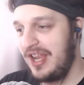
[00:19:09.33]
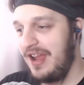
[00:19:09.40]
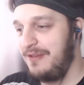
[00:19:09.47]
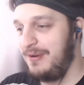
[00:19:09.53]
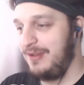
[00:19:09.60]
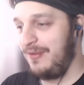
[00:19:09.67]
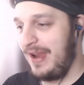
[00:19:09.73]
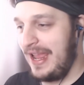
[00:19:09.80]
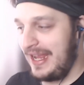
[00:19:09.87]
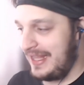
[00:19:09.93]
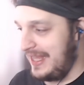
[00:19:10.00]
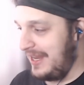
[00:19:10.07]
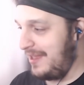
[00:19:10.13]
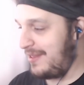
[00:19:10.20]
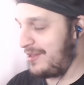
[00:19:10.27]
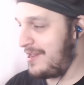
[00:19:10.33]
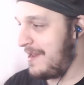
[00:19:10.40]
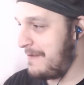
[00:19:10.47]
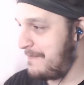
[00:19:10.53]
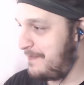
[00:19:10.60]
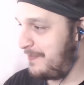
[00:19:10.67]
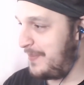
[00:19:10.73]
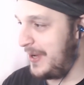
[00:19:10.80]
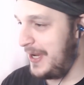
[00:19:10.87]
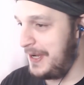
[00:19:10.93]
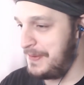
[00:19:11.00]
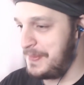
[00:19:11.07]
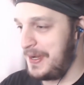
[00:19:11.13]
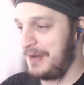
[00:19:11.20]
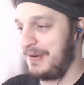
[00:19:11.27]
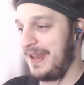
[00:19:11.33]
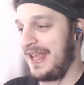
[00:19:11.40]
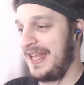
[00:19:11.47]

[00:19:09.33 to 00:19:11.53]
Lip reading: I will react to this, but I want to